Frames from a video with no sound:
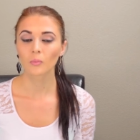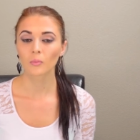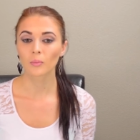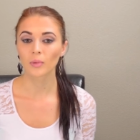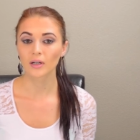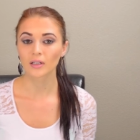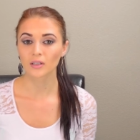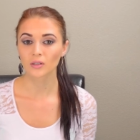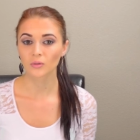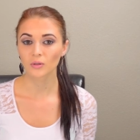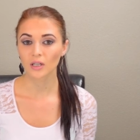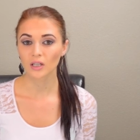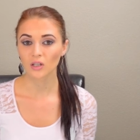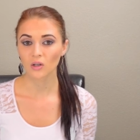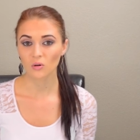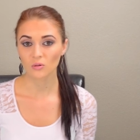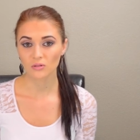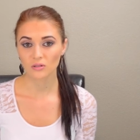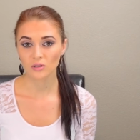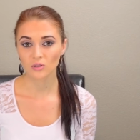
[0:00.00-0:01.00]
But you can
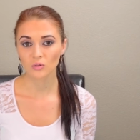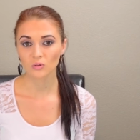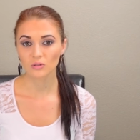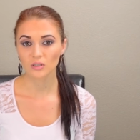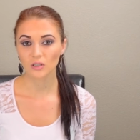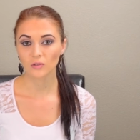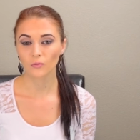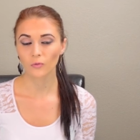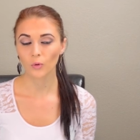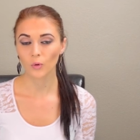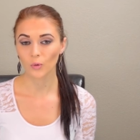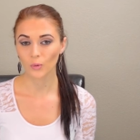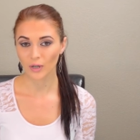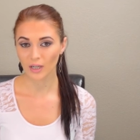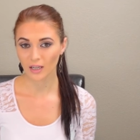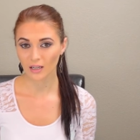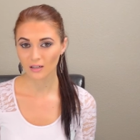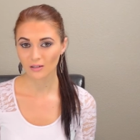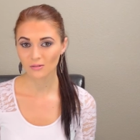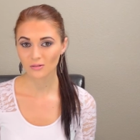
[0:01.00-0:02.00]
also use it for
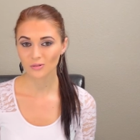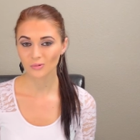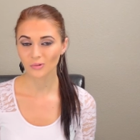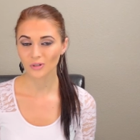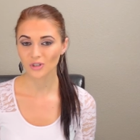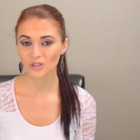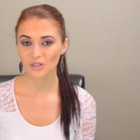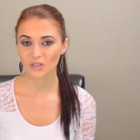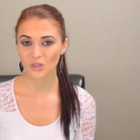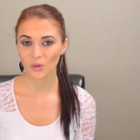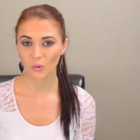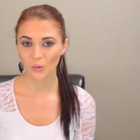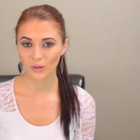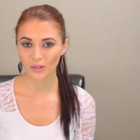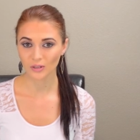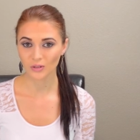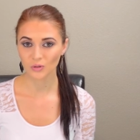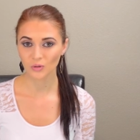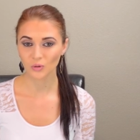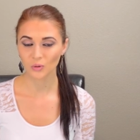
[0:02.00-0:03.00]
wrinkles, which is
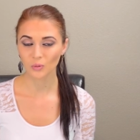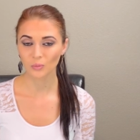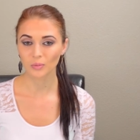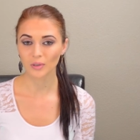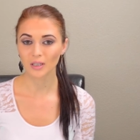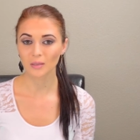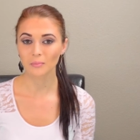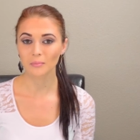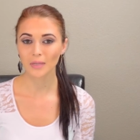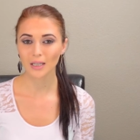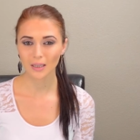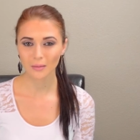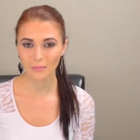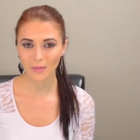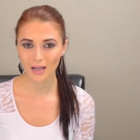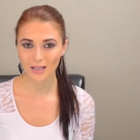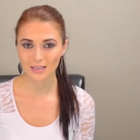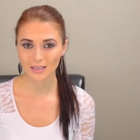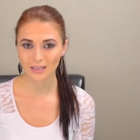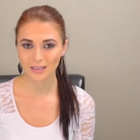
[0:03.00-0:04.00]
going to be
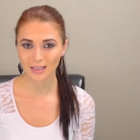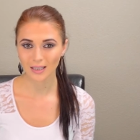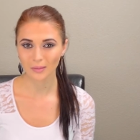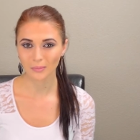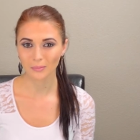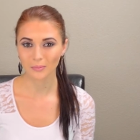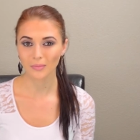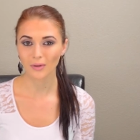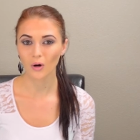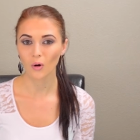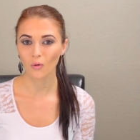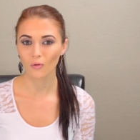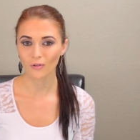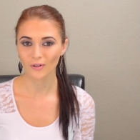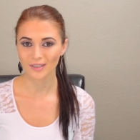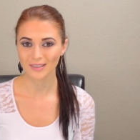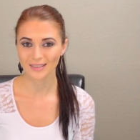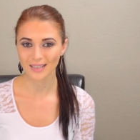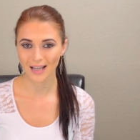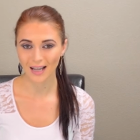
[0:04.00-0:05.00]
minimizing them
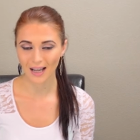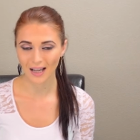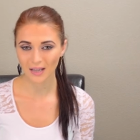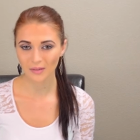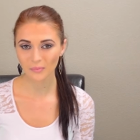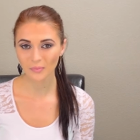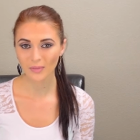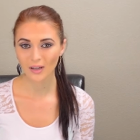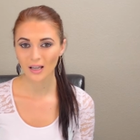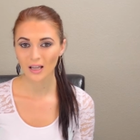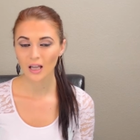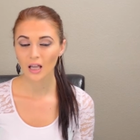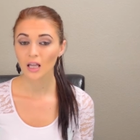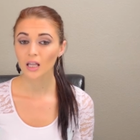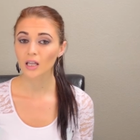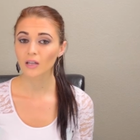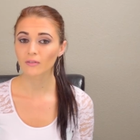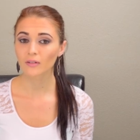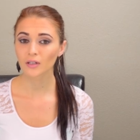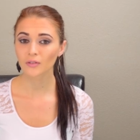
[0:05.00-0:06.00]
over time.
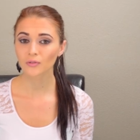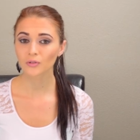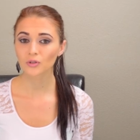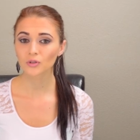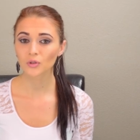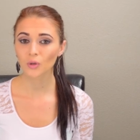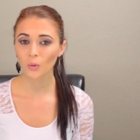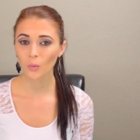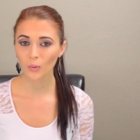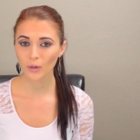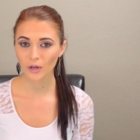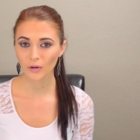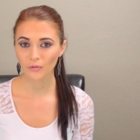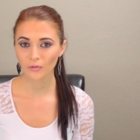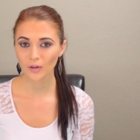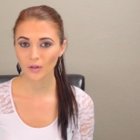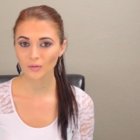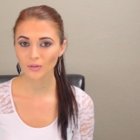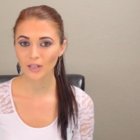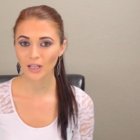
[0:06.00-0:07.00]
Even if you don't wear
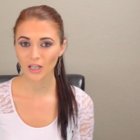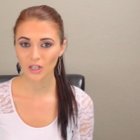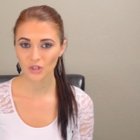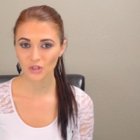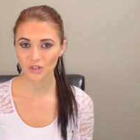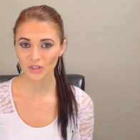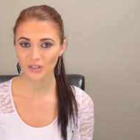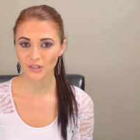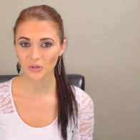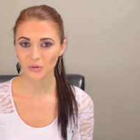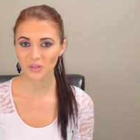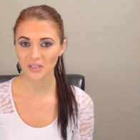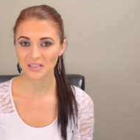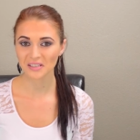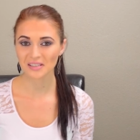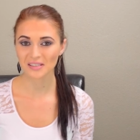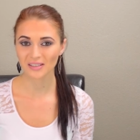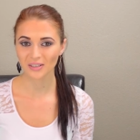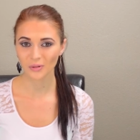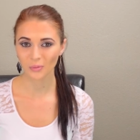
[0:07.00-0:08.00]
foundation, you can
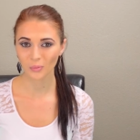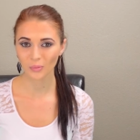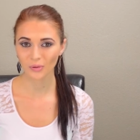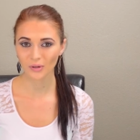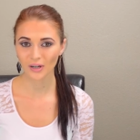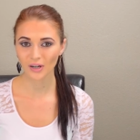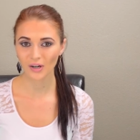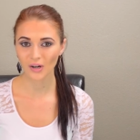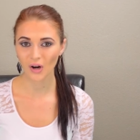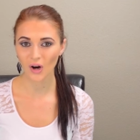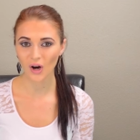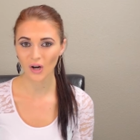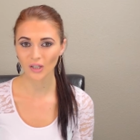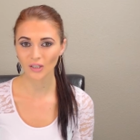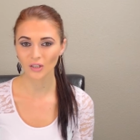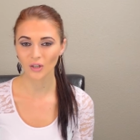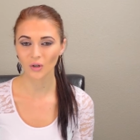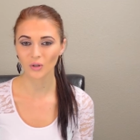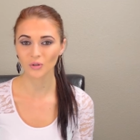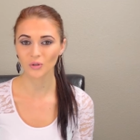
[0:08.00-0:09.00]
still put it on
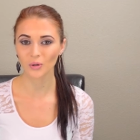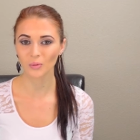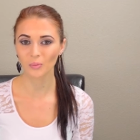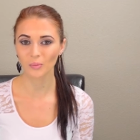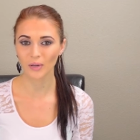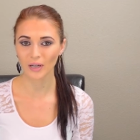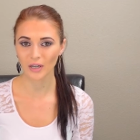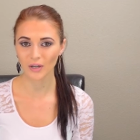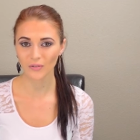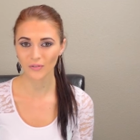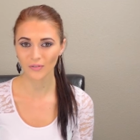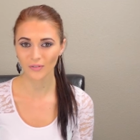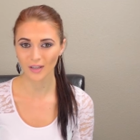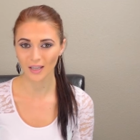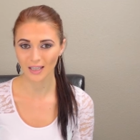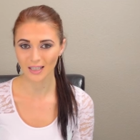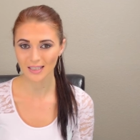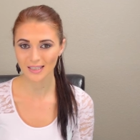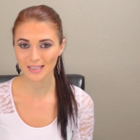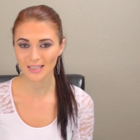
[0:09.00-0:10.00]
on your bare
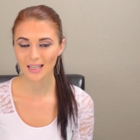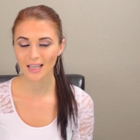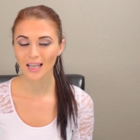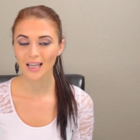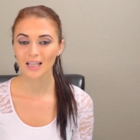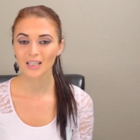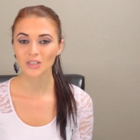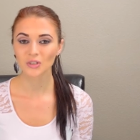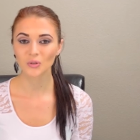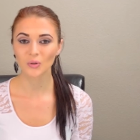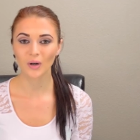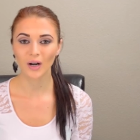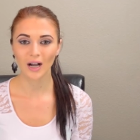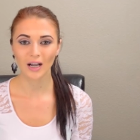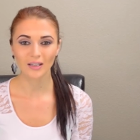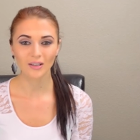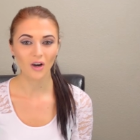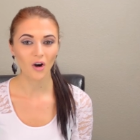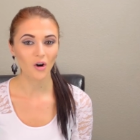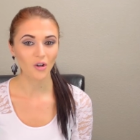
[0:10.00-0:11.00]
face to
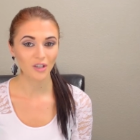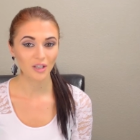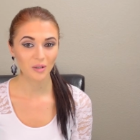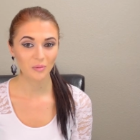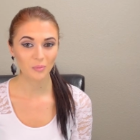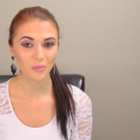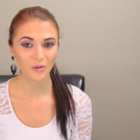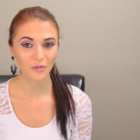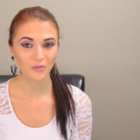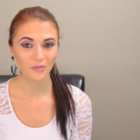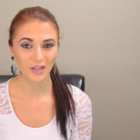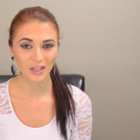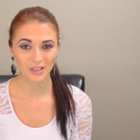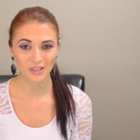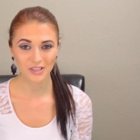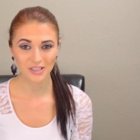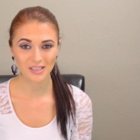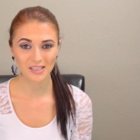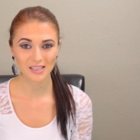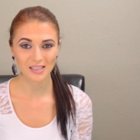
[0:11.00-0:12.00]
hide all the
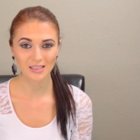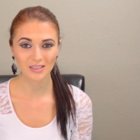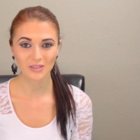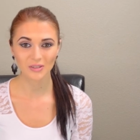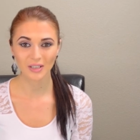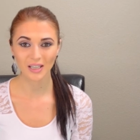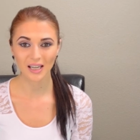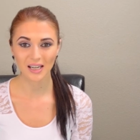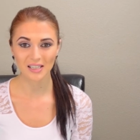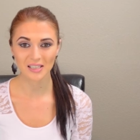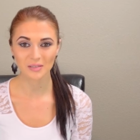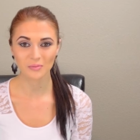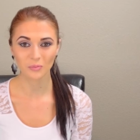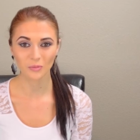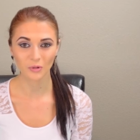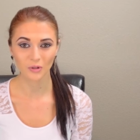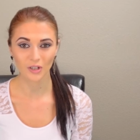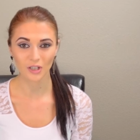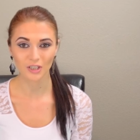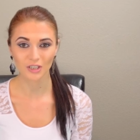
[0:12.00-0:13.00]
imperfections and to get a
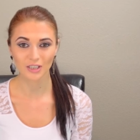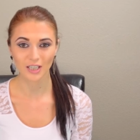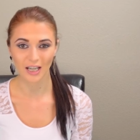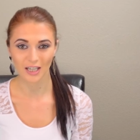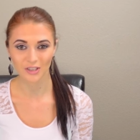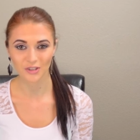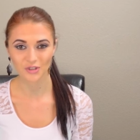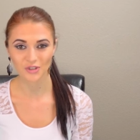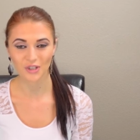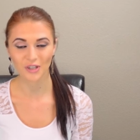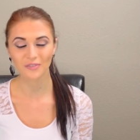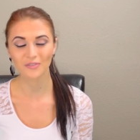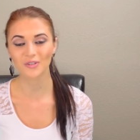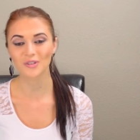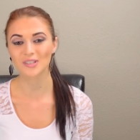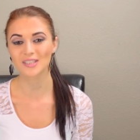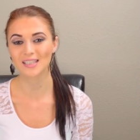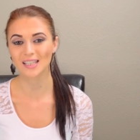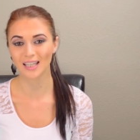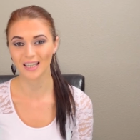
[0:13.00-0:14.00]
smoother texture of your
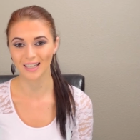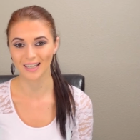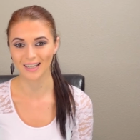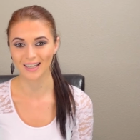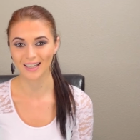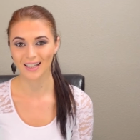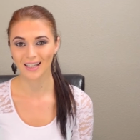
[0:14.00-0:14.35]
skin.